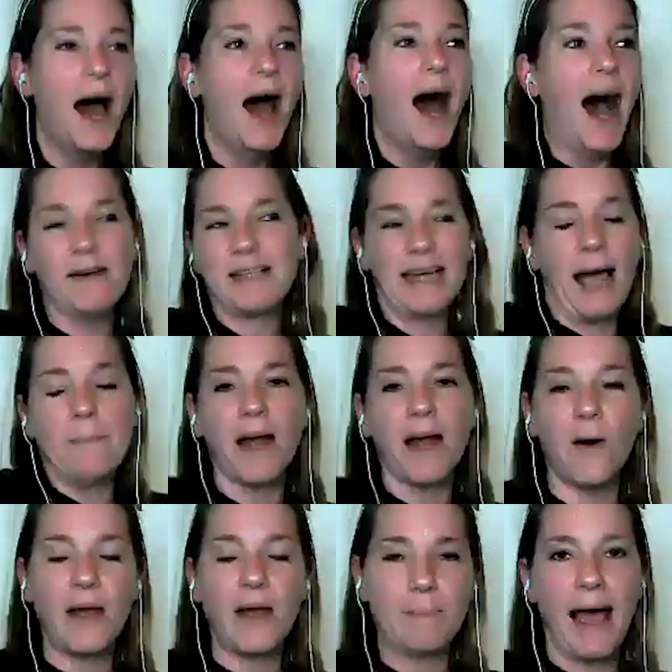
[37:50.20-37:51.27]
I was like, I'm not
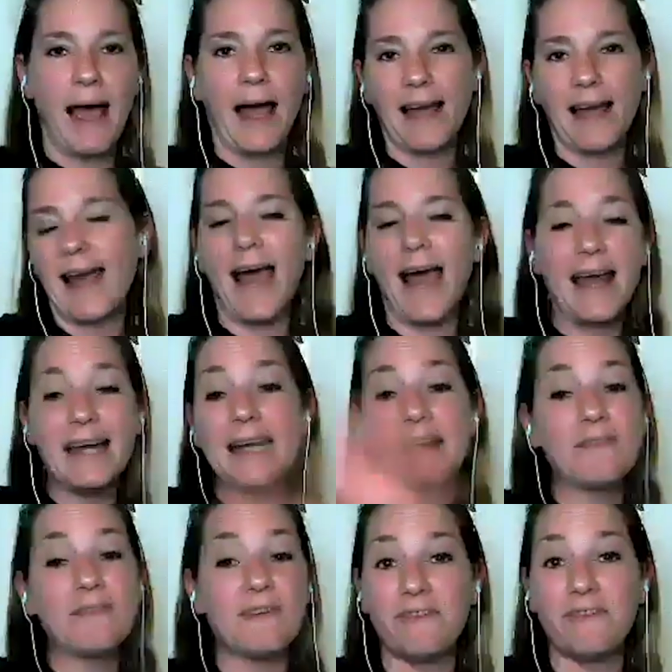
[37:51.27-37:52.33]
going back. I, I didn't
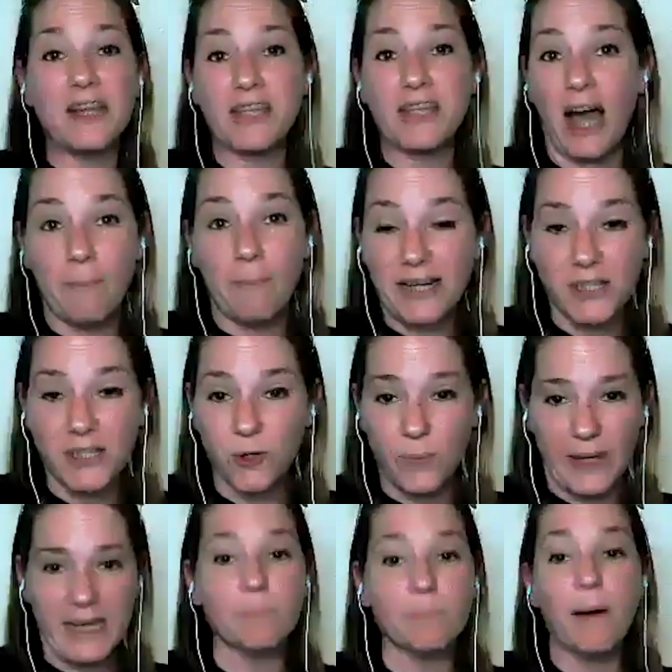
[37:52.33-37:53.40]
even finish out my two
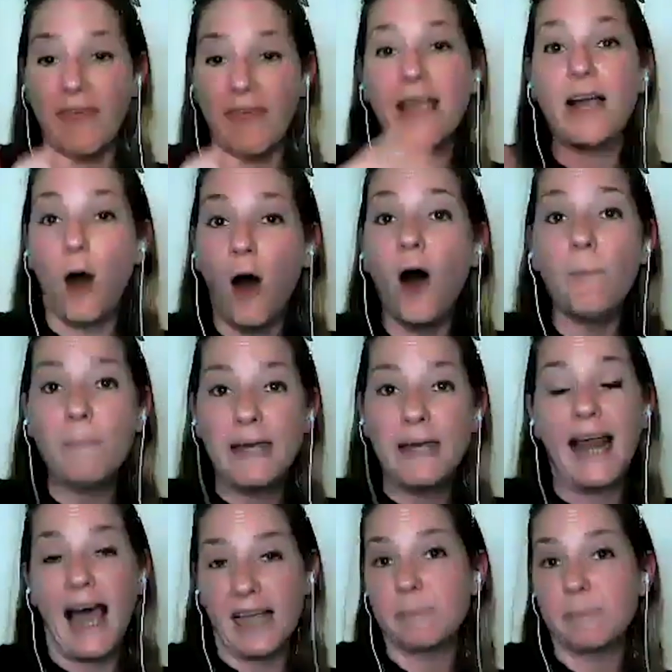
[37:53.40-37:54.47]
weeks. But they called me and
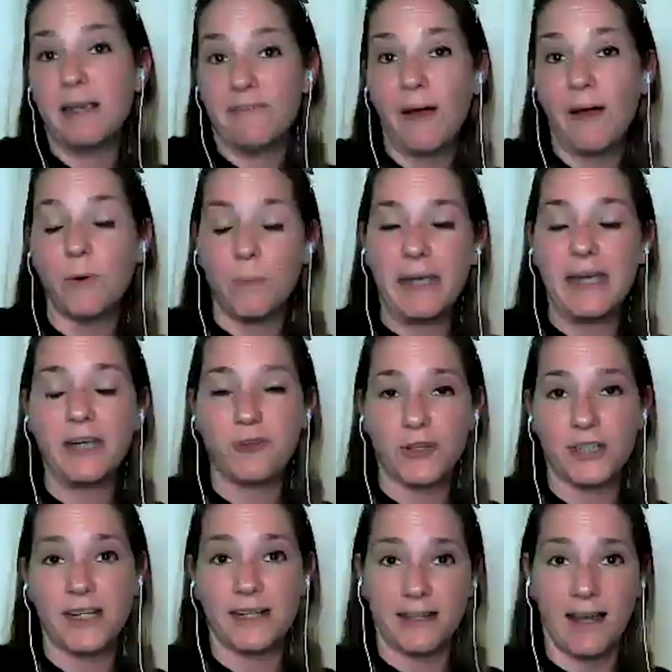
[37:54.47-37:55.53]
asked me if I would be
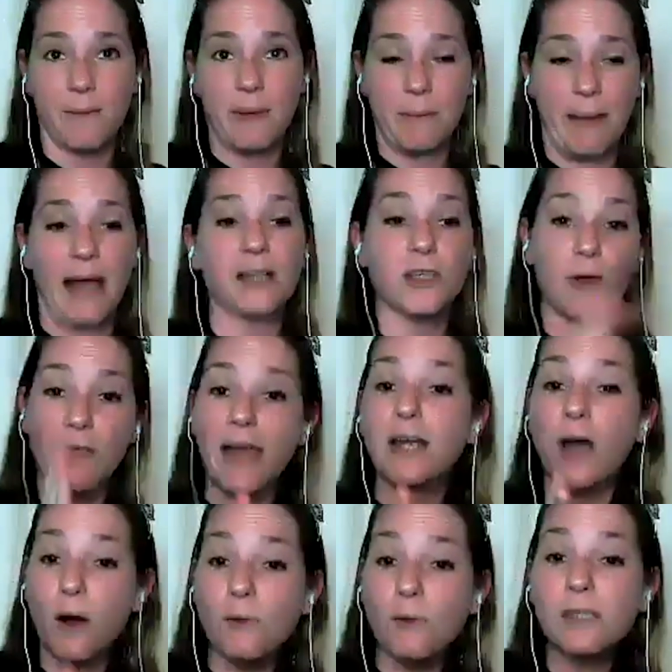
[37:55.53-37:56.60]
interested in coming back. So that
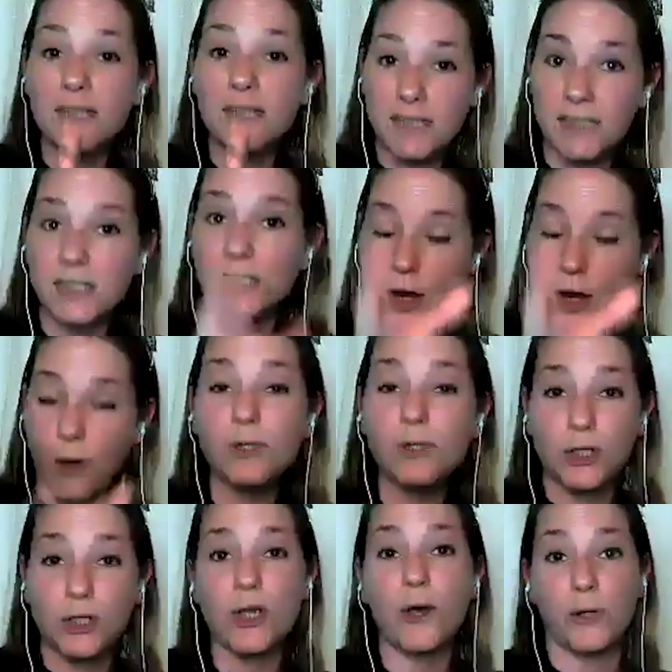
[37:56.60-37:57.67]
goes to, goes to
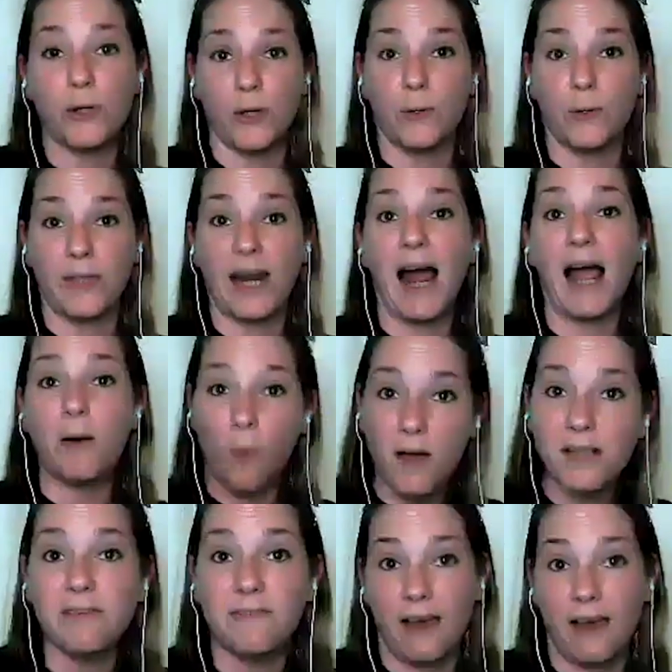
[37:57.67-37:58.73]
show you that I was
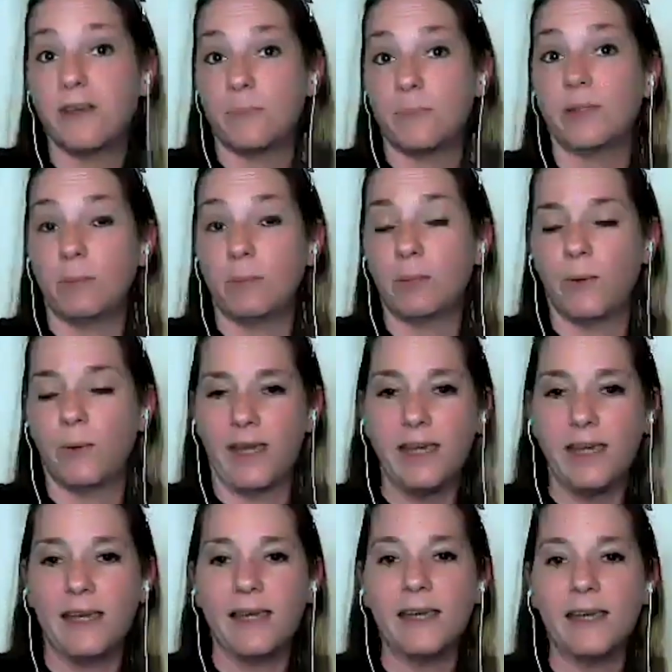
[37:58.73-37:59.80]
a valuable
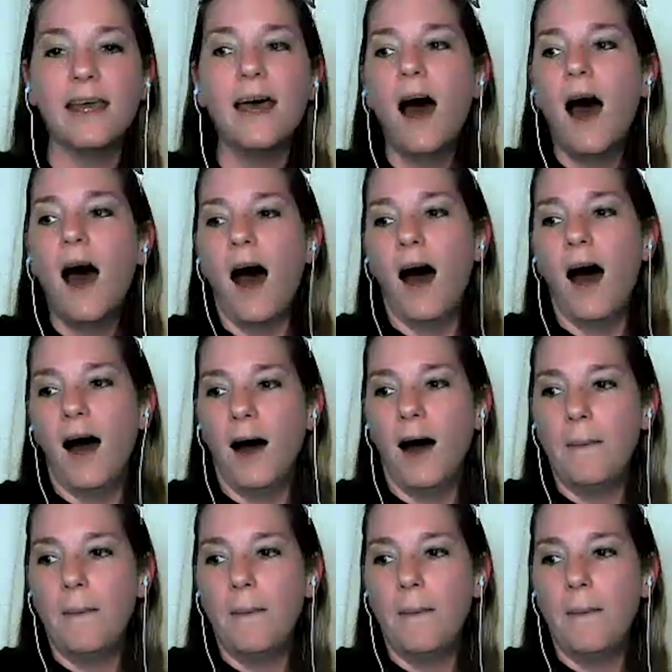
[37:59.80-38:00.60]
employee. Um,